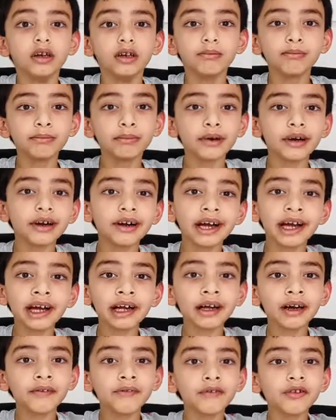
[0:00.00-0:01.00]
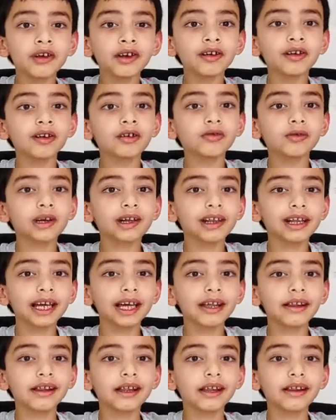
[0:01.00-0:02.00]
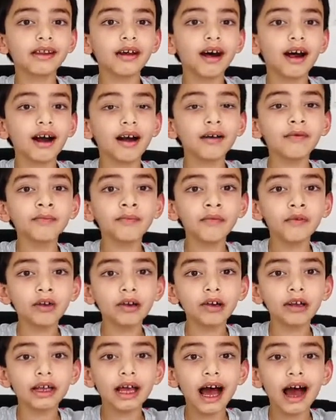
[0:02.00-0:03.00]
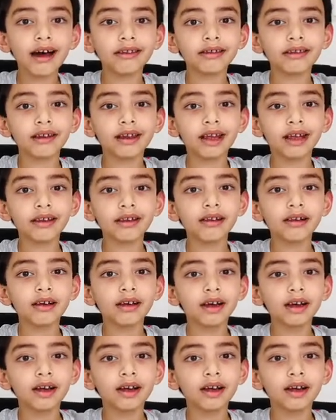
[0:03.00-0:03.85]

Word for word: Burning the fuel releases harmful gases